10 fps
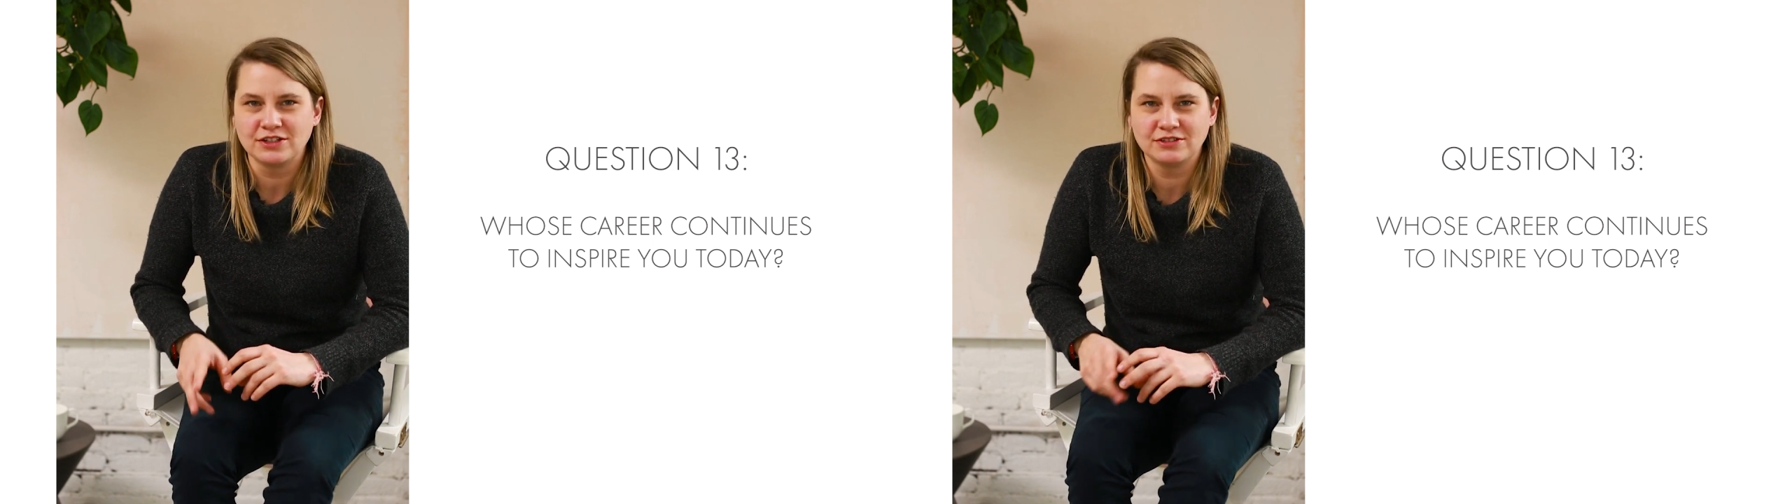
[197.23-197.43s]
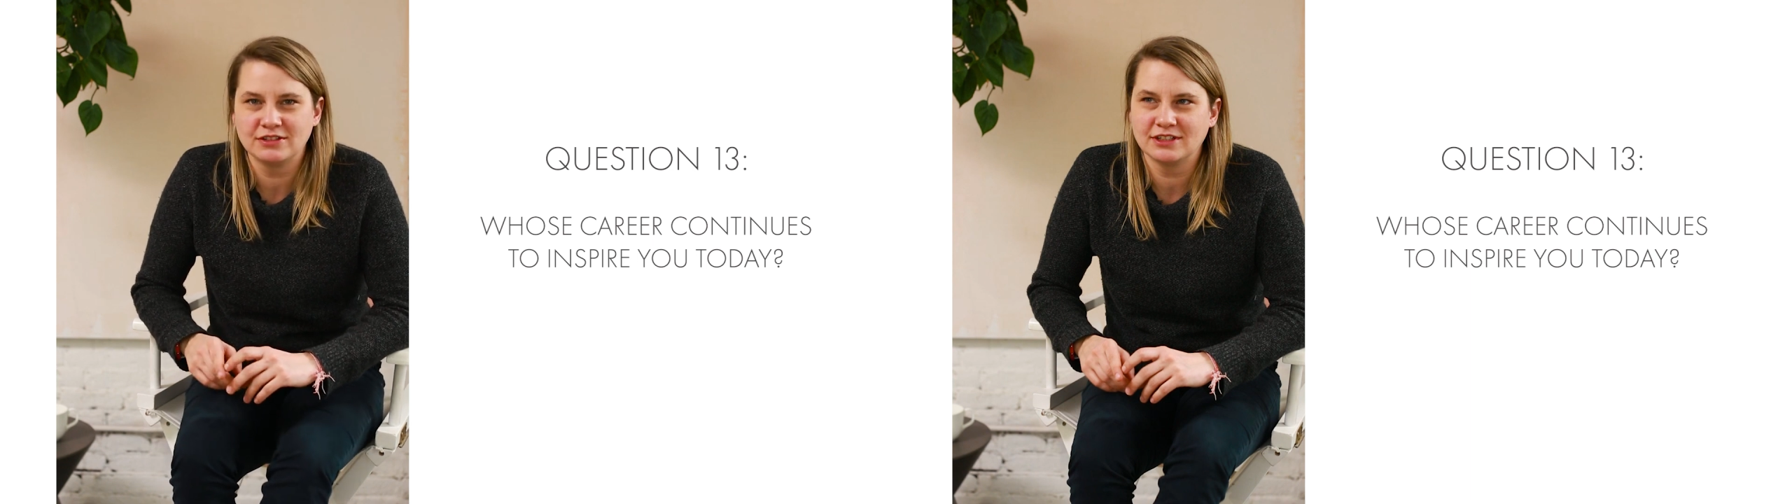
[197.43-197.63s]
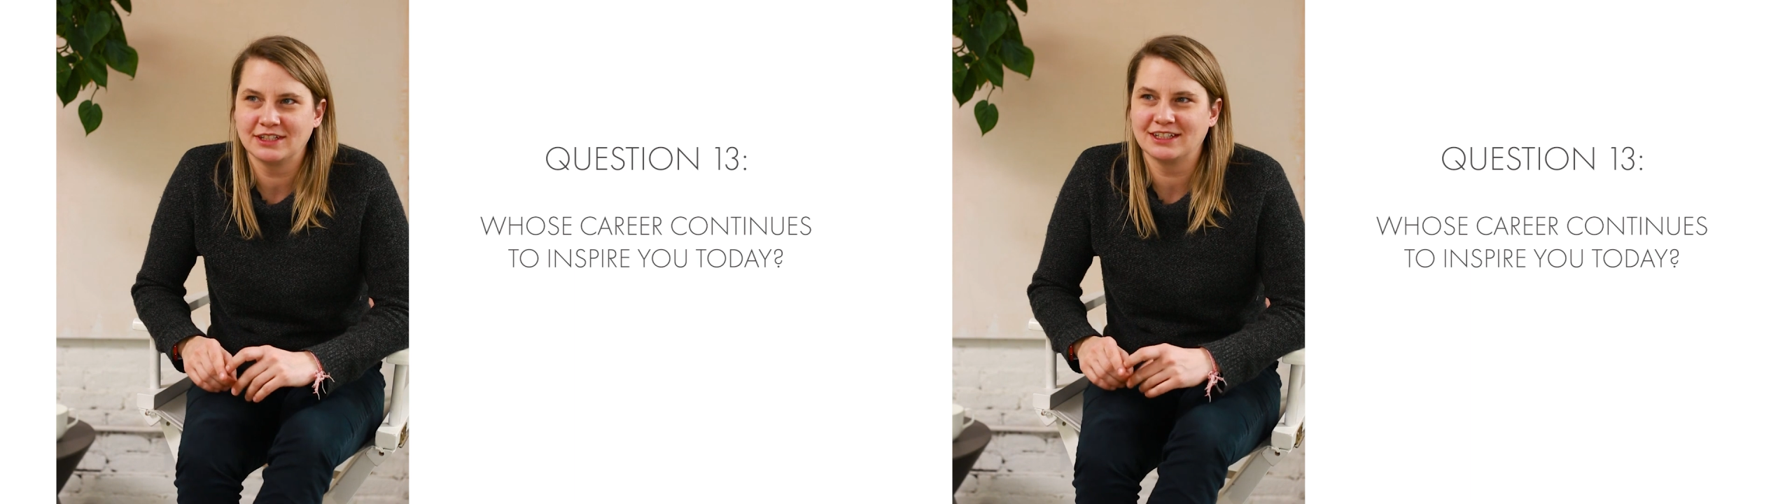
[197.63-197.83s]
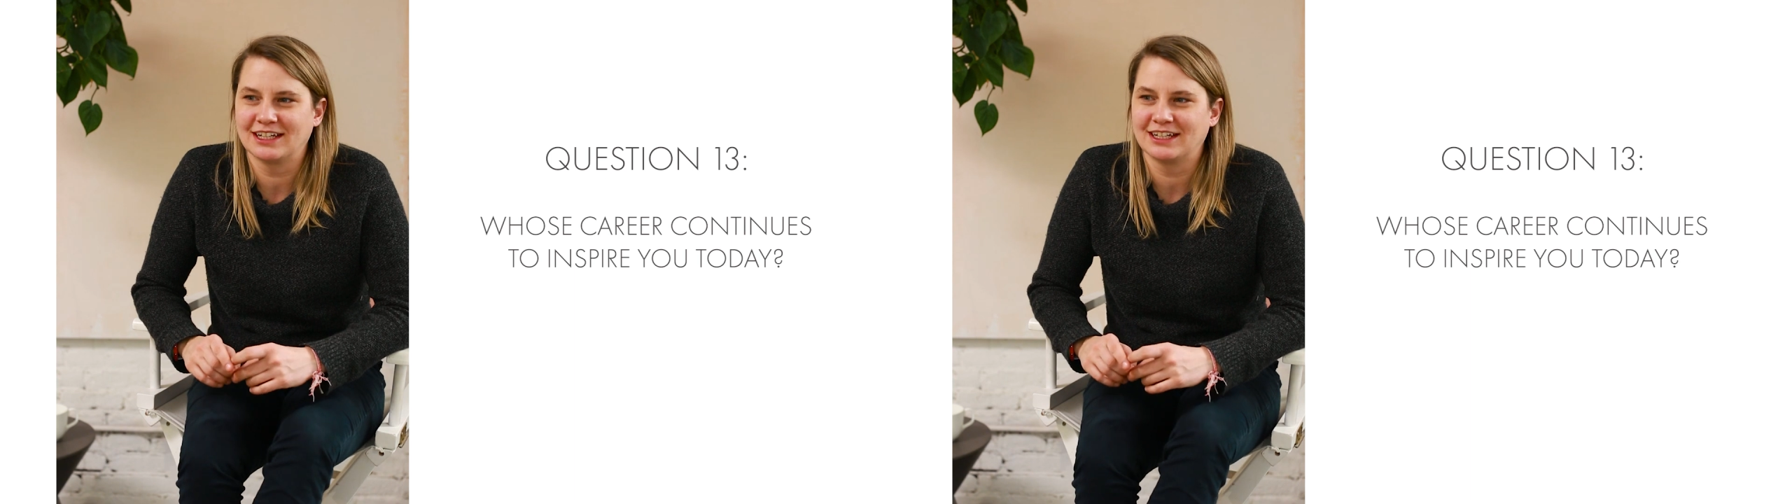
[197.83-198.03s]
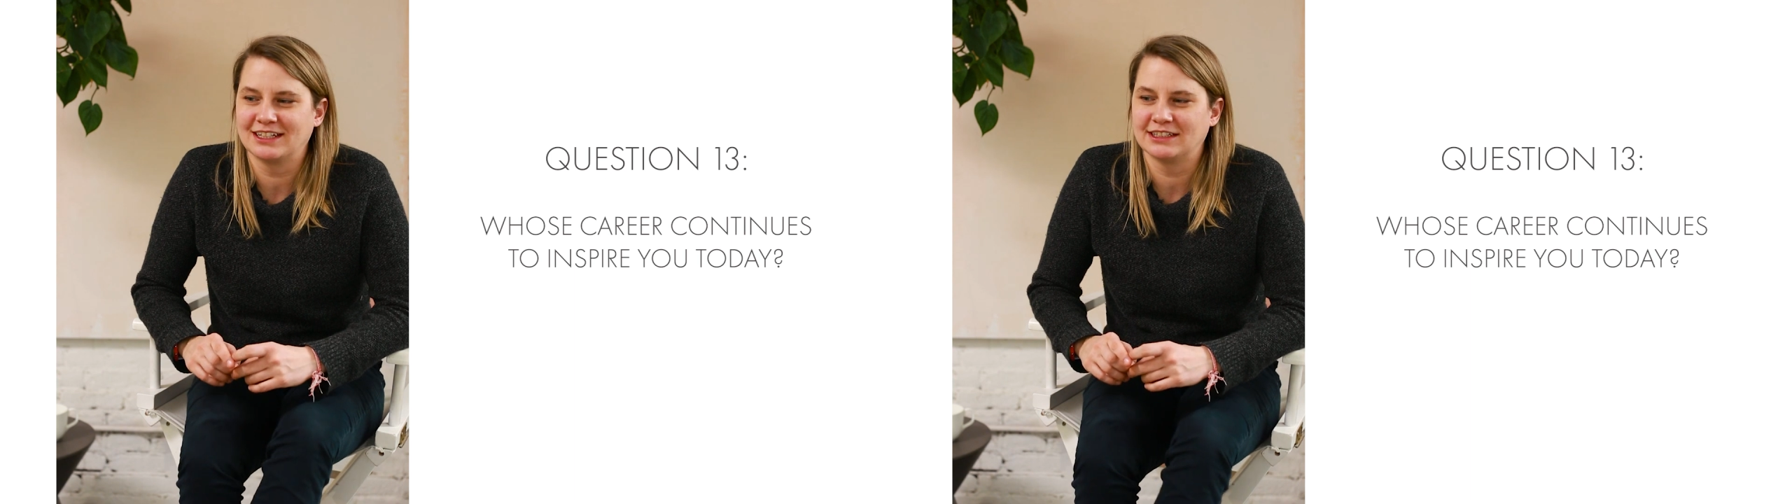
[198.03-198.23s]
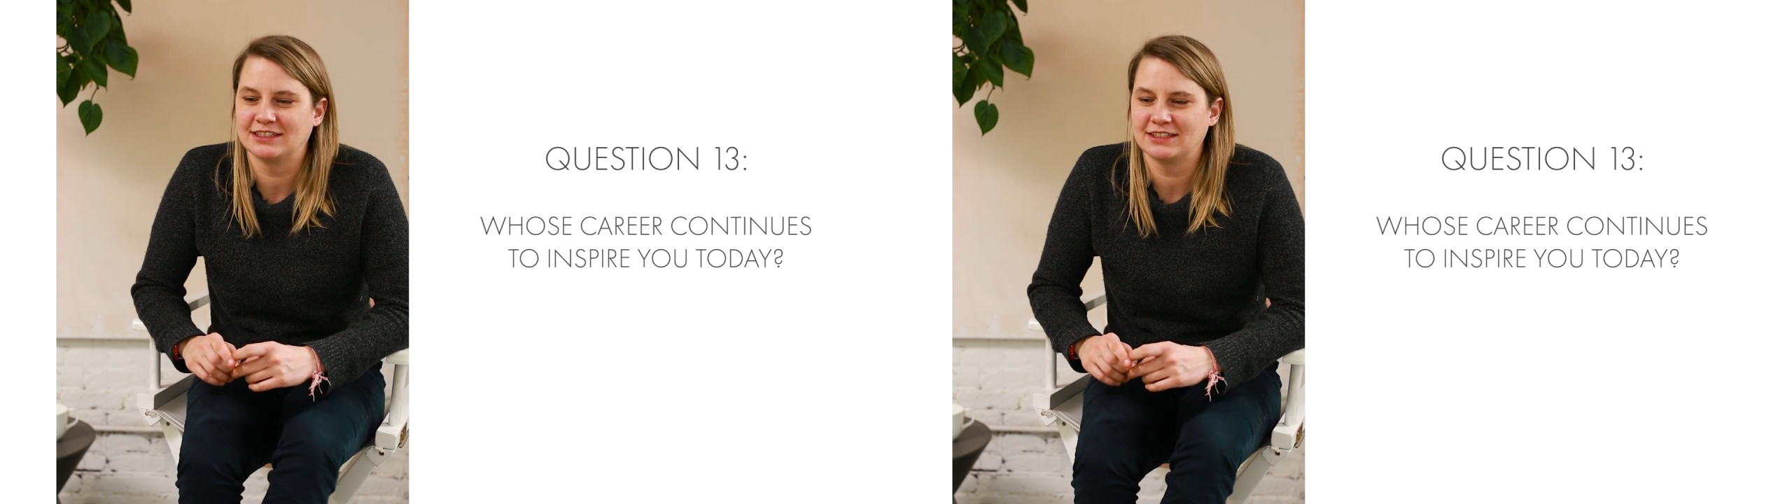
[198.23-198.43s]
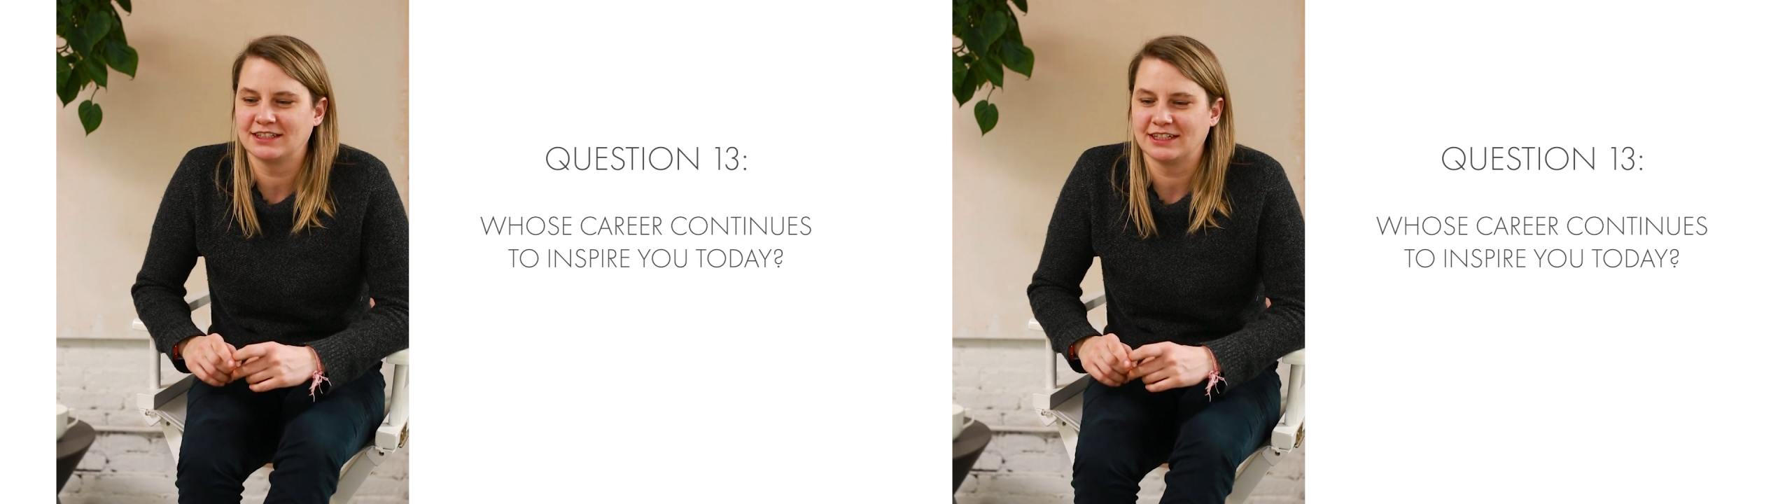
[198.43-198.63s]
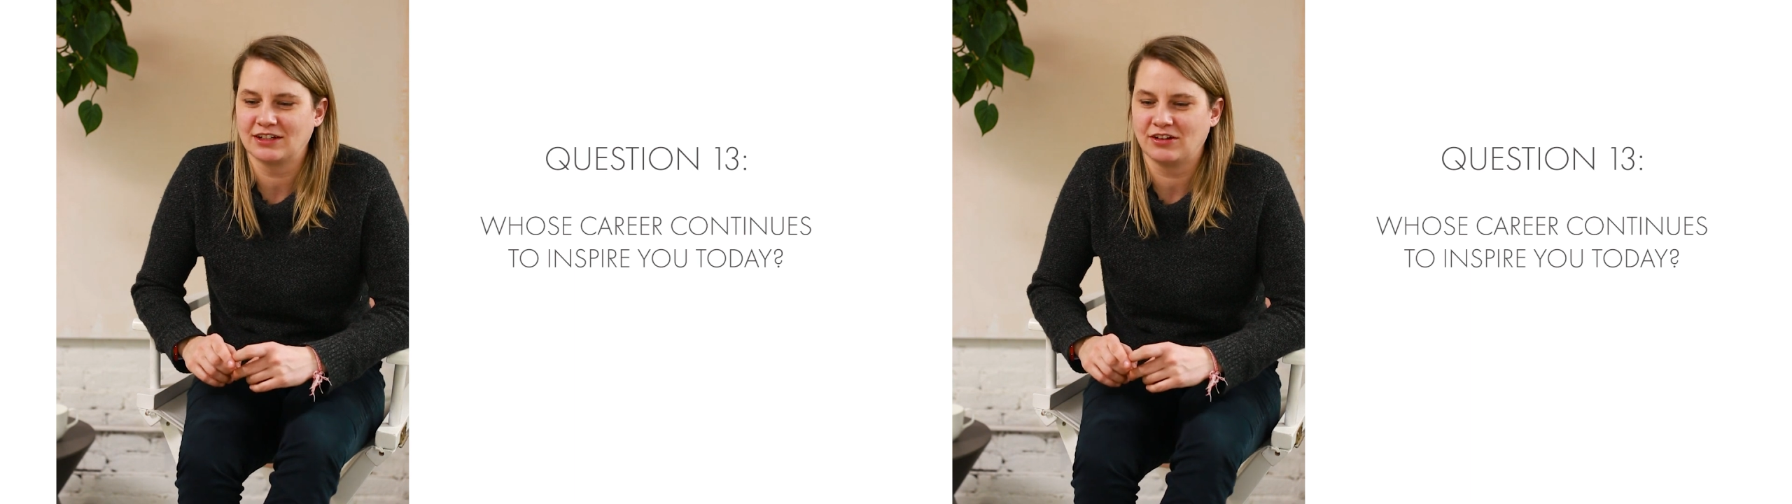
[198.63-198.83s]
doing and
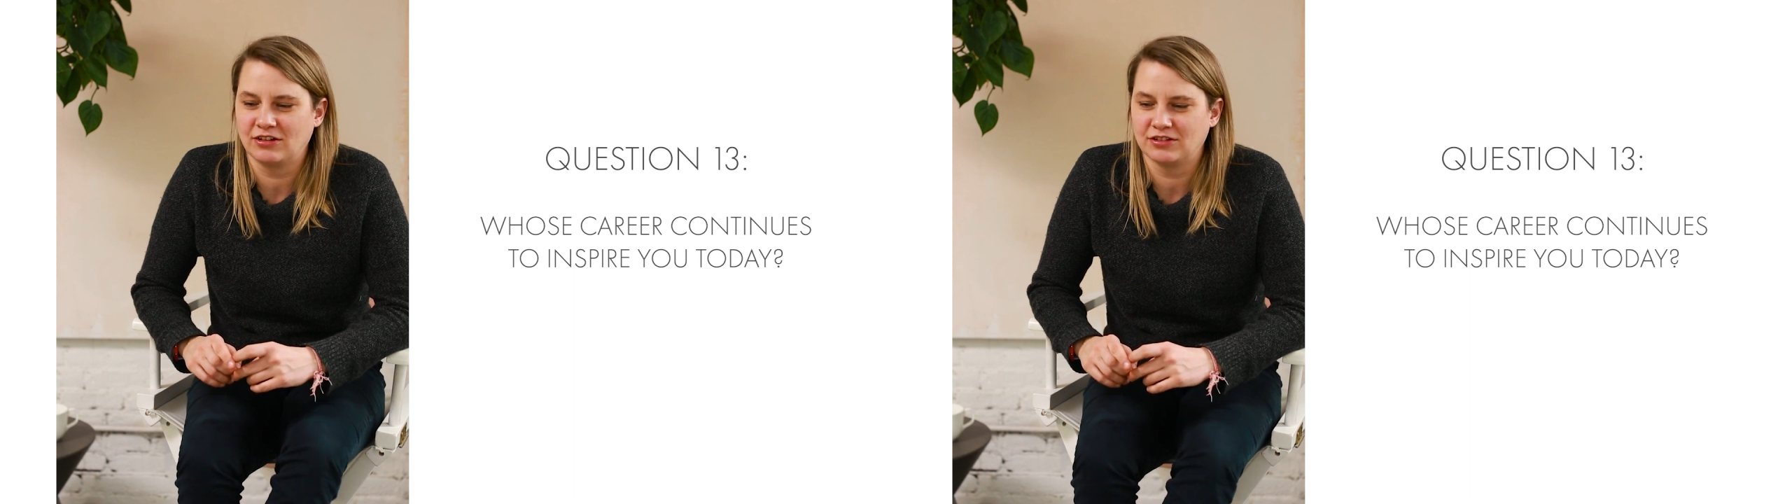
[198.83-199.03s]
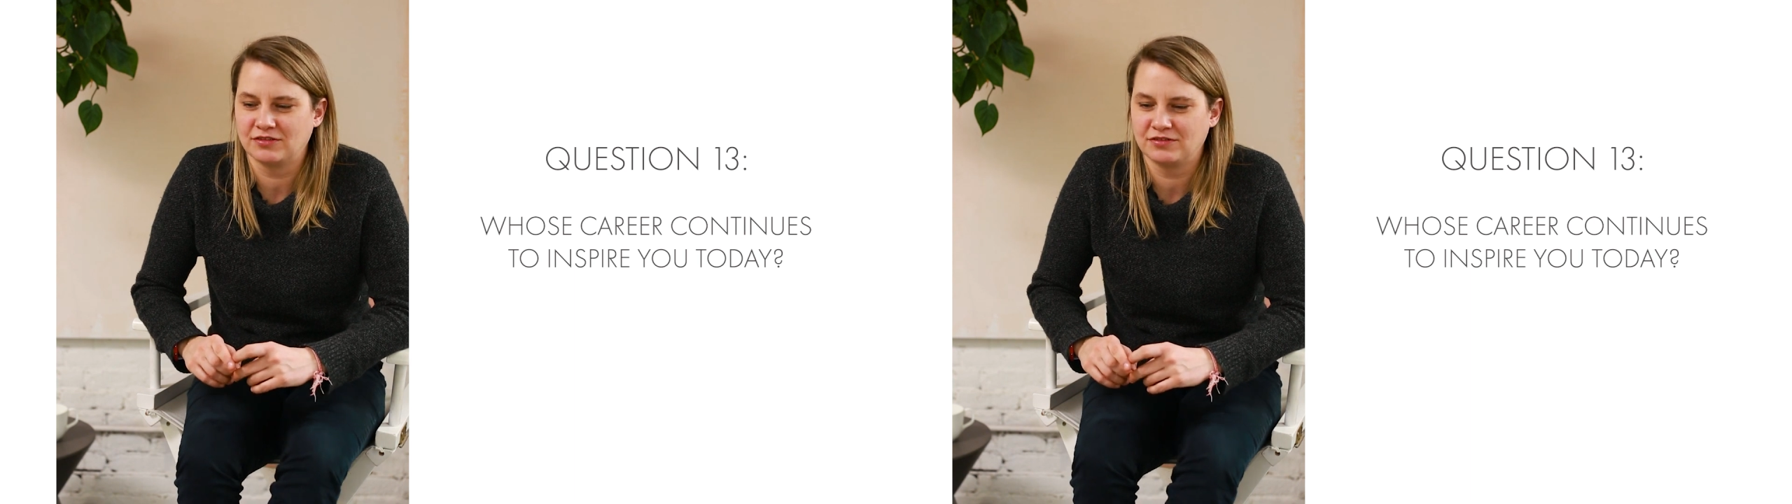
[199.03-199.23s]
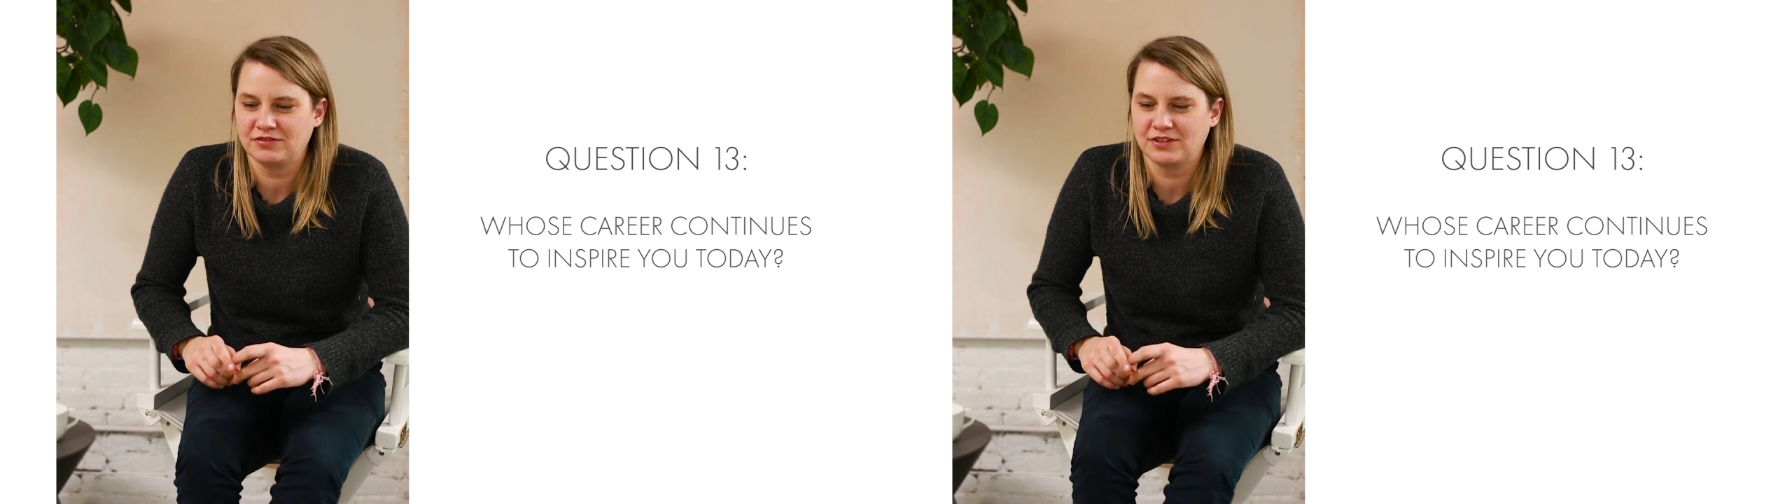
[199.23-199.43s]
like all of